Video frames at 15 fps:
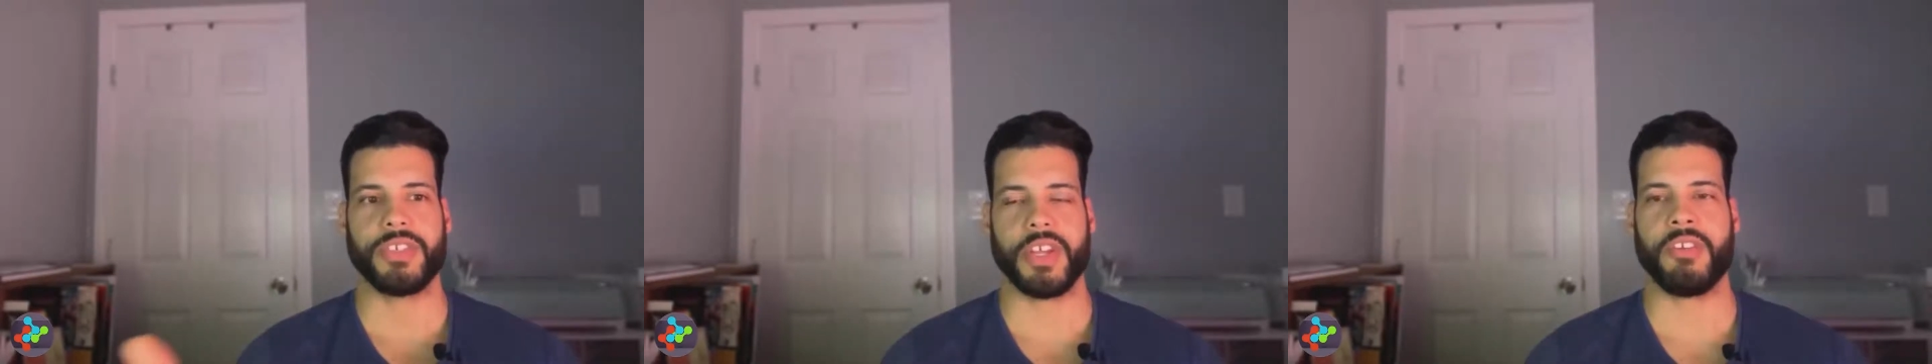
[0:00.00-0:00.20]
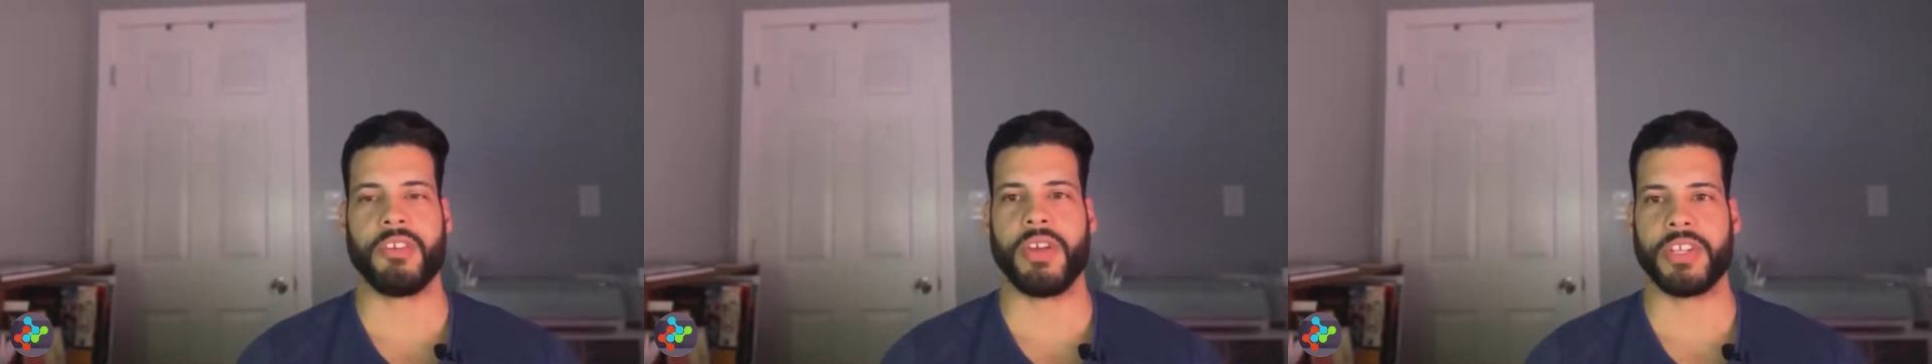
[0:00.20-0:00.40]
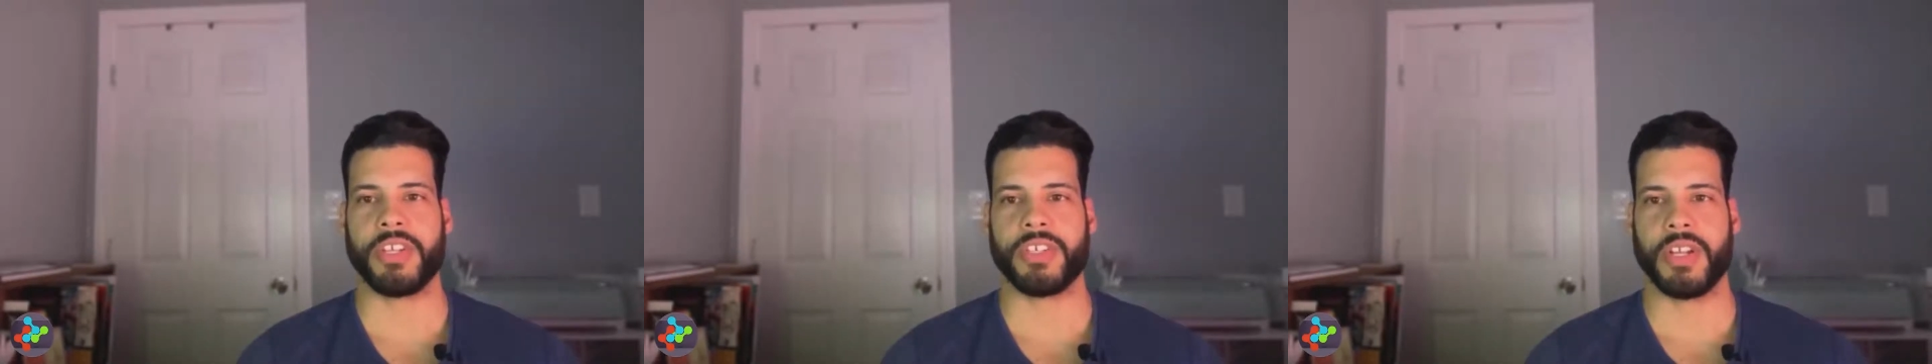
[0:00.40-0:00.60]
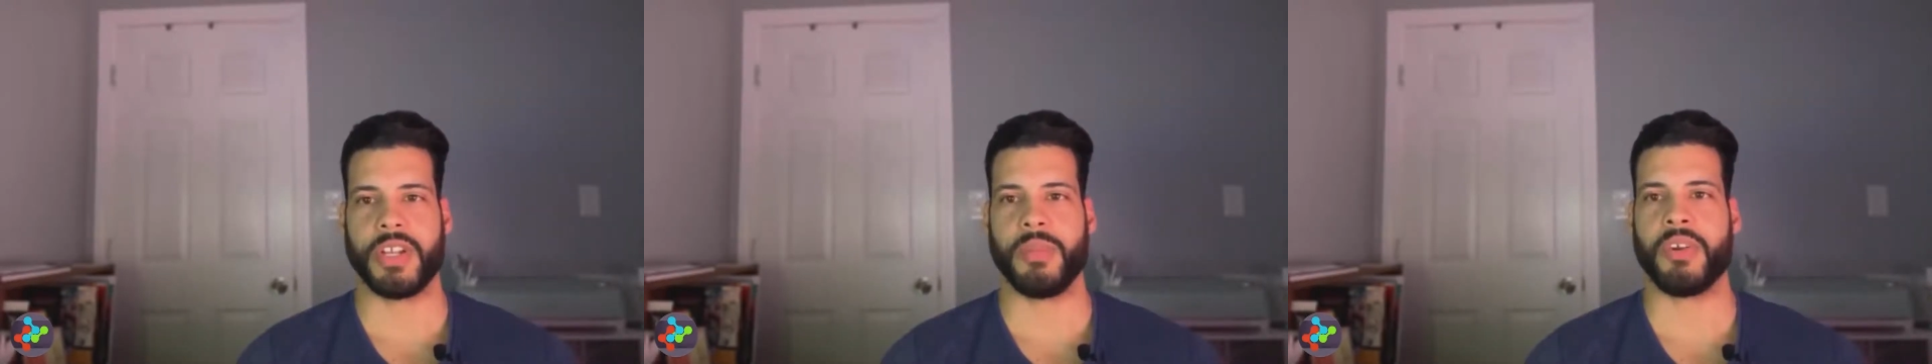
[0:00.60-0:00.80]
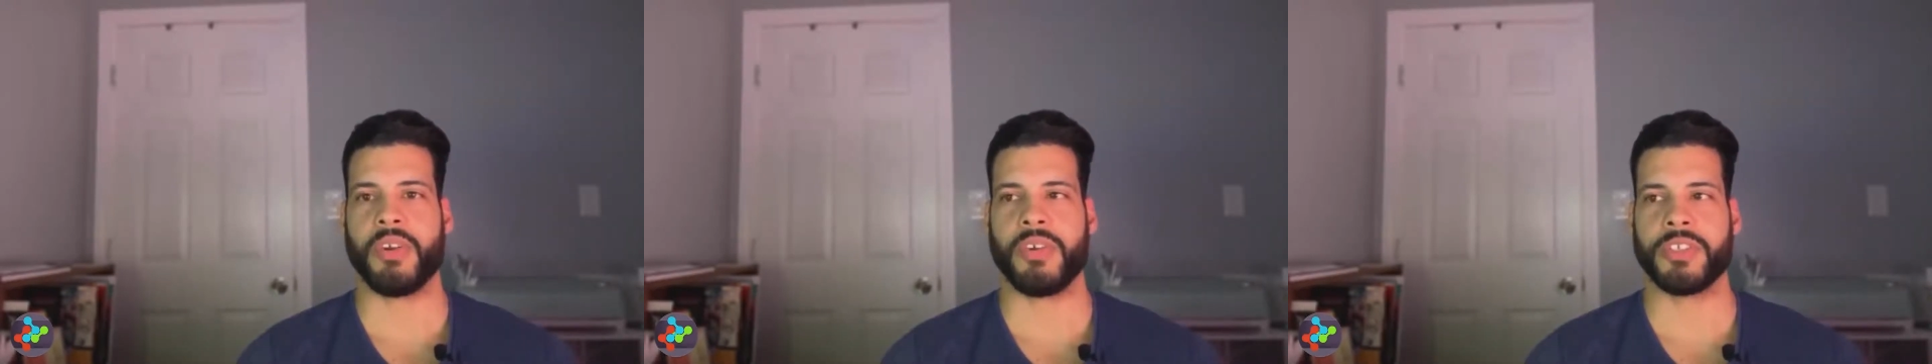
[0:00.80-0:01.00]
generation
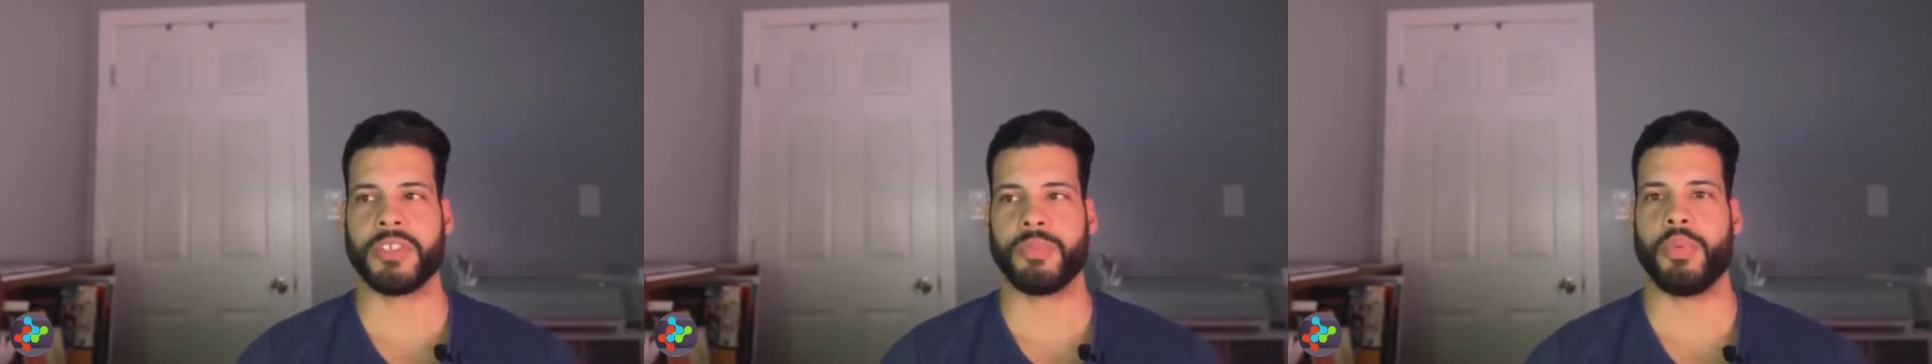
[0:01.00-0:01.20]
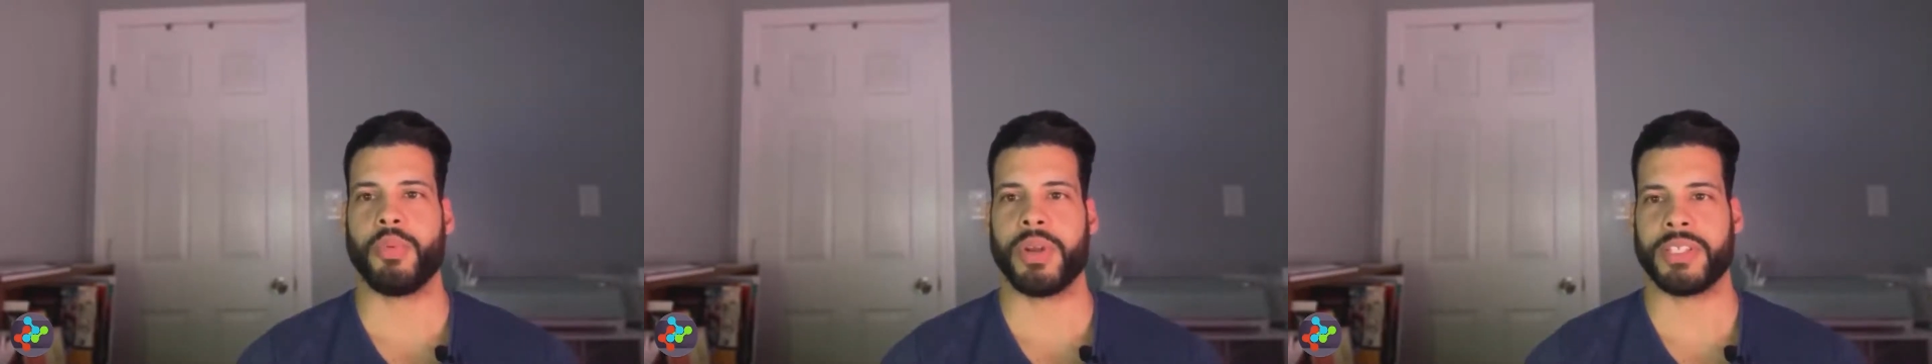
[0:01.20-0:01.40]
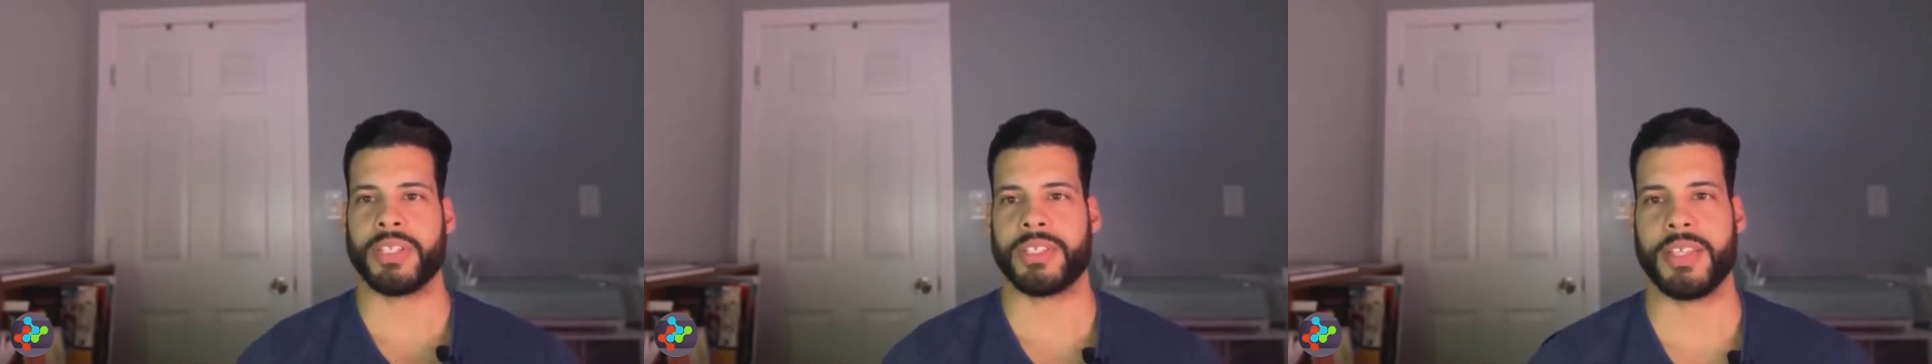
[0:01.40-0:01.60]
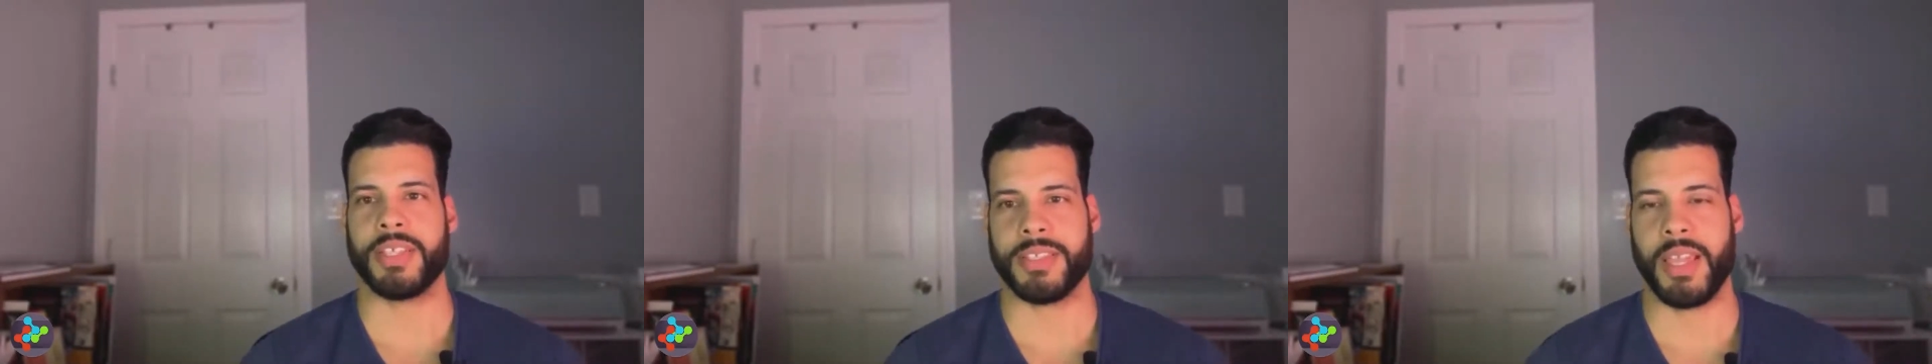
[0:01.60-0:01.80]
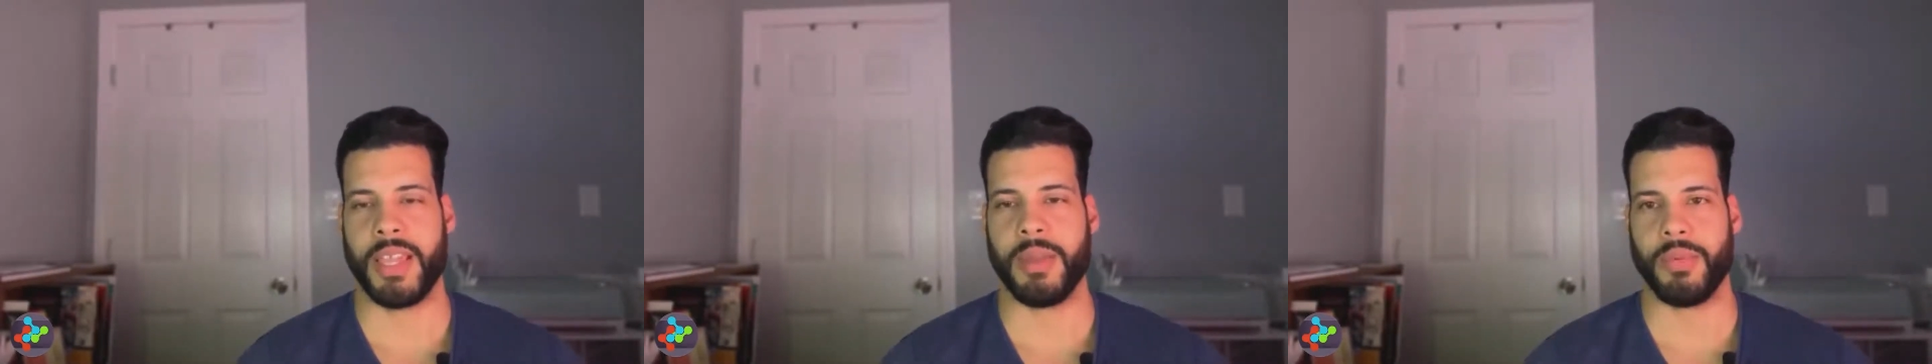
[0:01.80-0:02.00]
immigrants bring to the
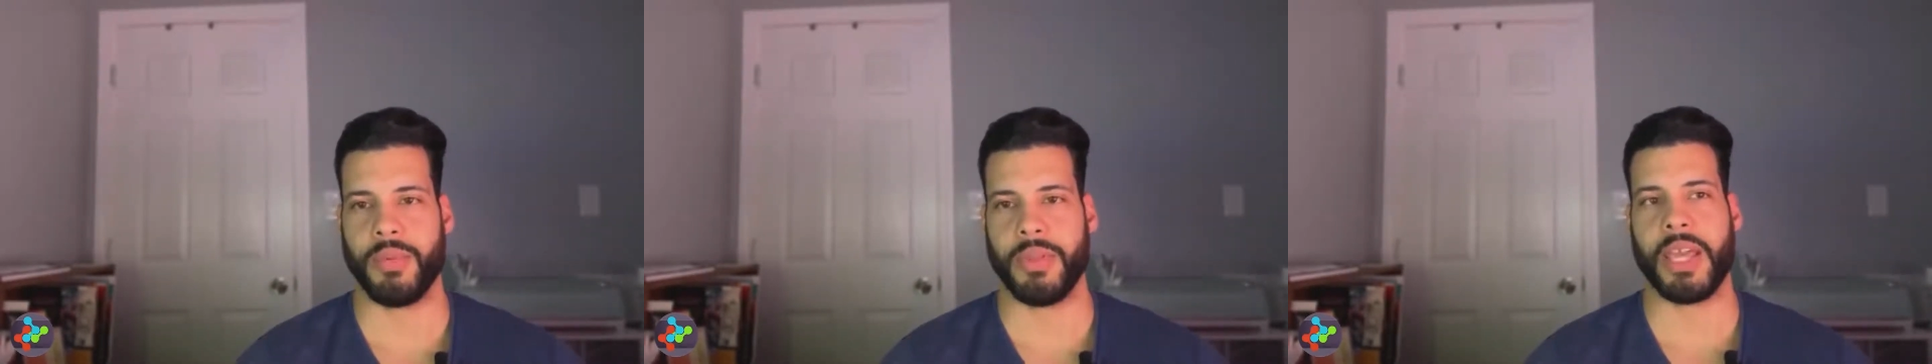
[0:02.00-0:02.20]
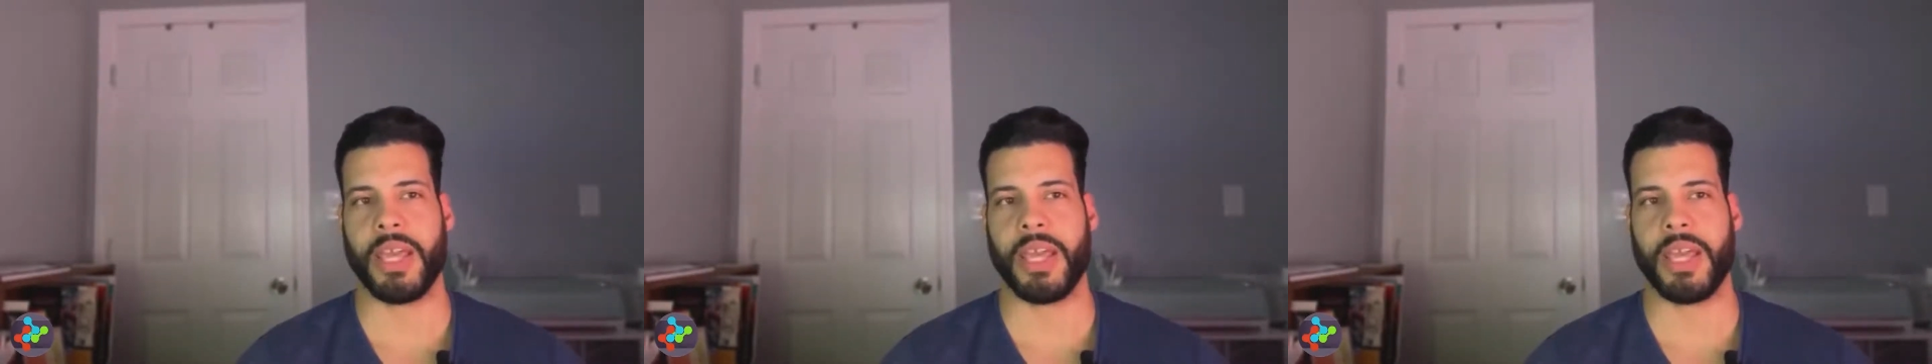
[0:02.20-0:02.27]
table.